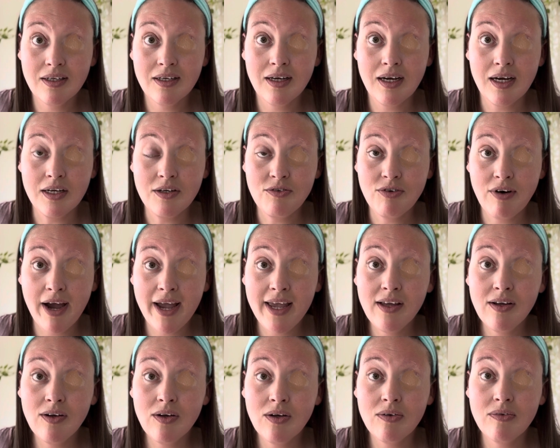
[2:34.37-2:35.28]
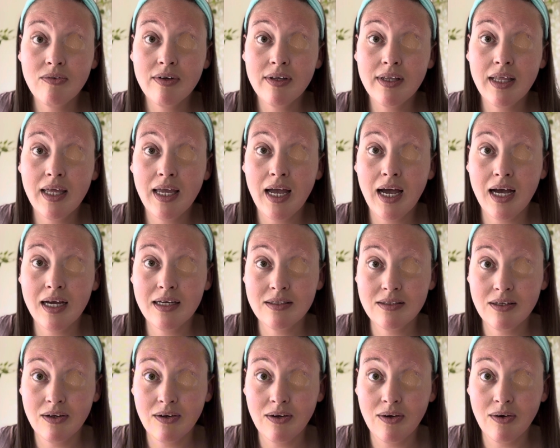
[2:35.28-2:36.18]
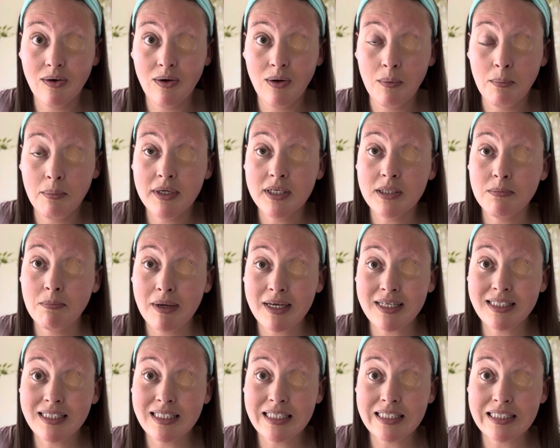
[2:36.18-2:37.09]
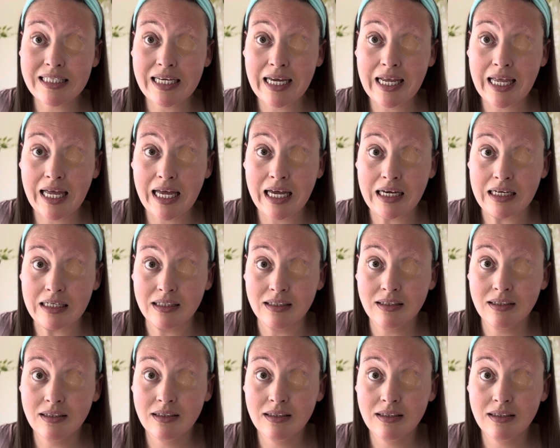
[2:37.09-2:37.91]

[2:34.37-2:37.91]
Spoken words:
I try and cover the eye socket up as best as I can.